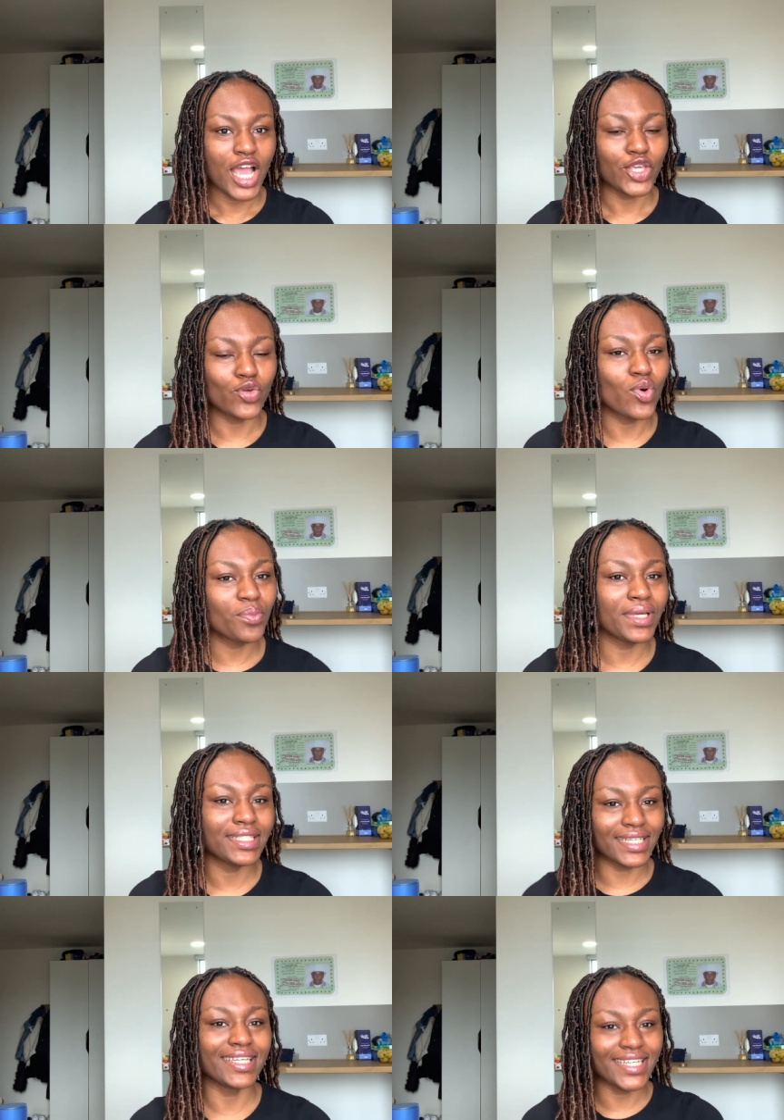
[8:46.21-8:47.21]
You want me
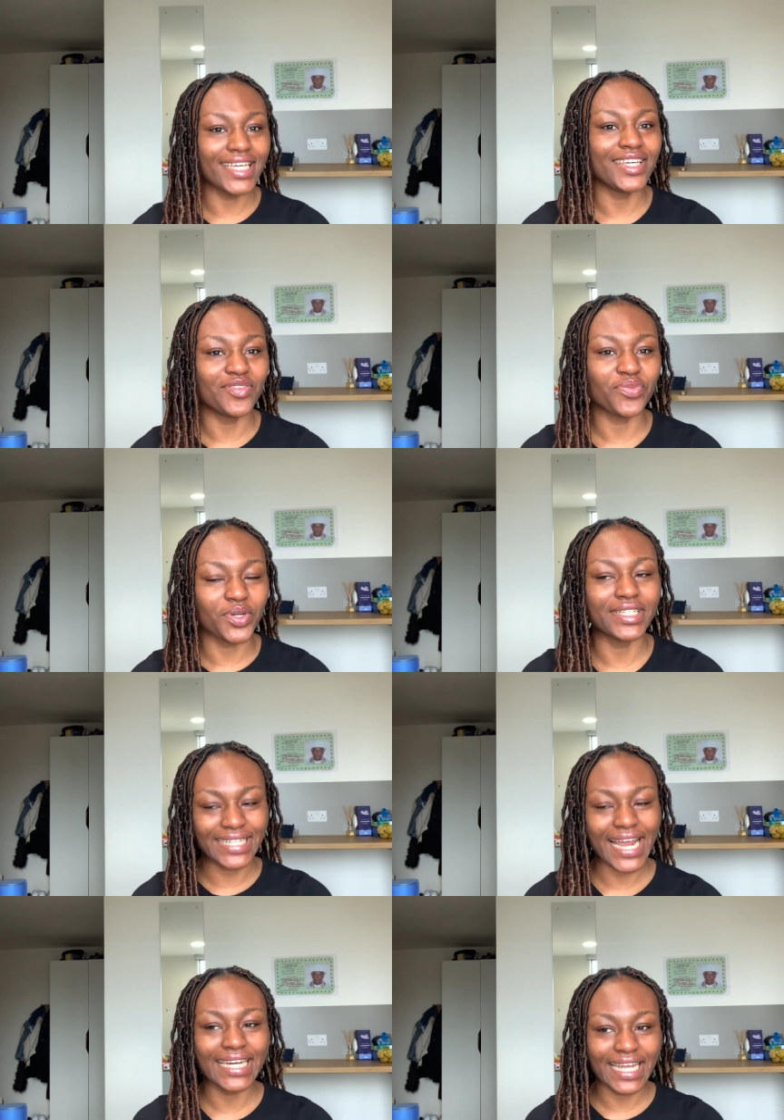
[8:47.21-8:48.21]
to leave for a
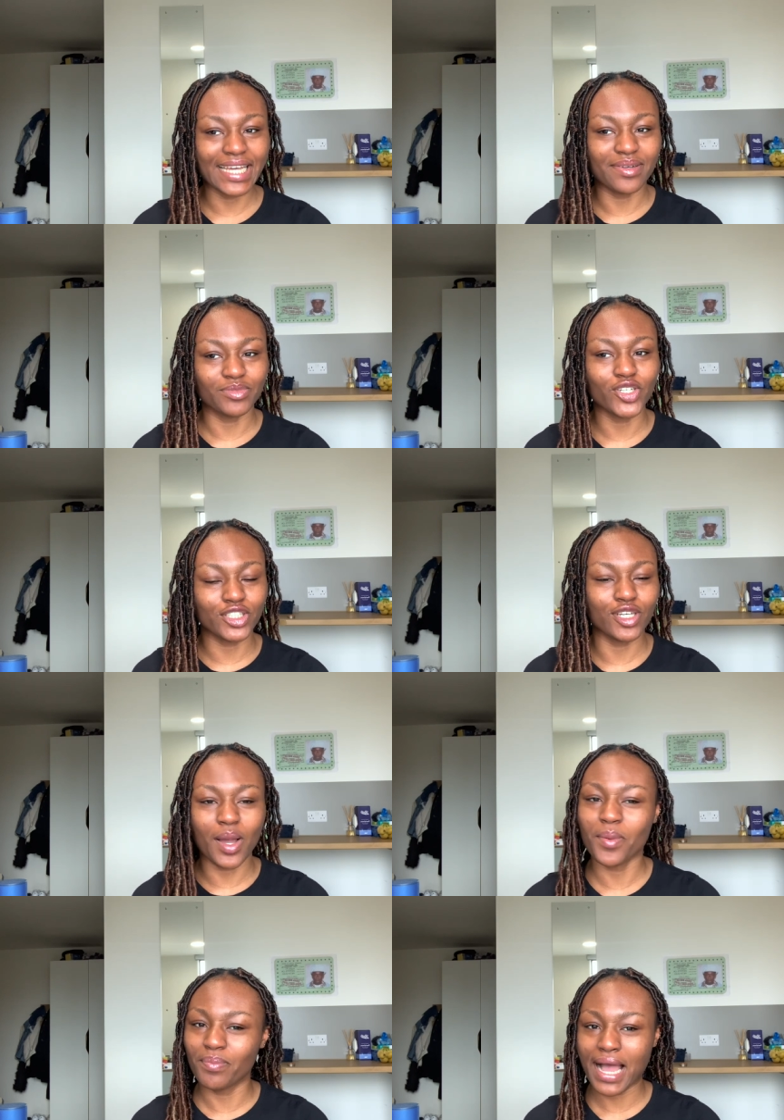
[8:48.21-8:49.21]
9 a.m. just to
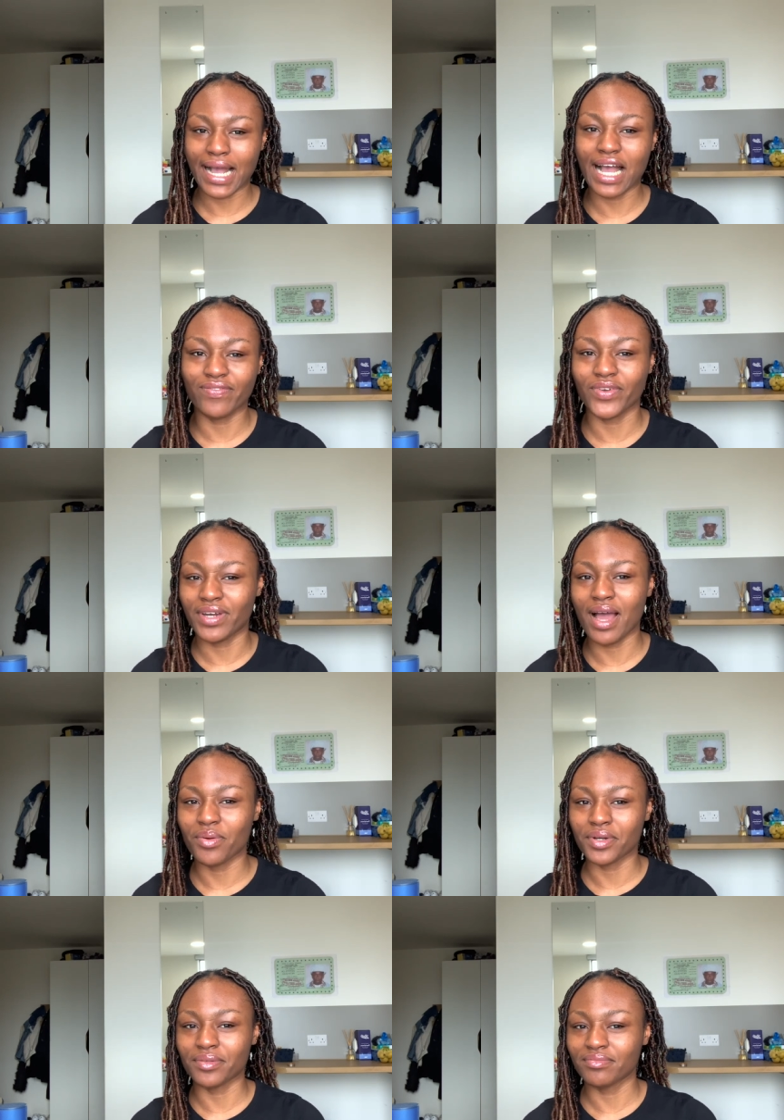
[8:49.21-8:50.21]
come back after an
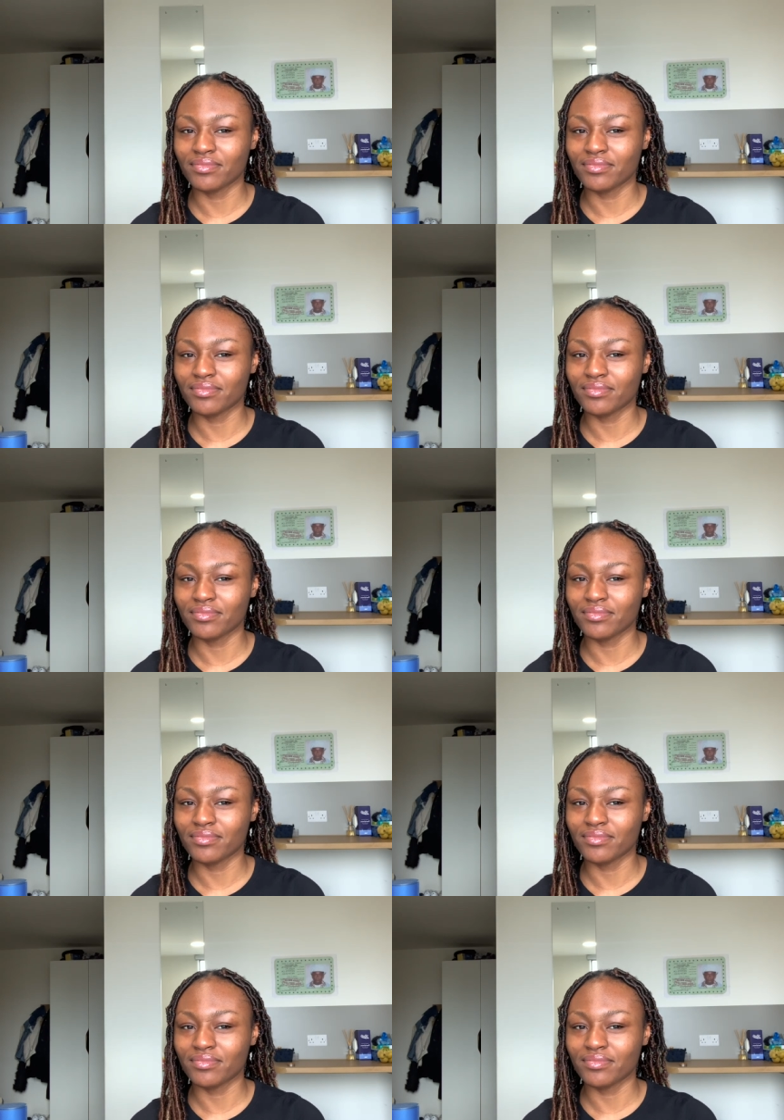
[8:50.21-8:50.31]
hour?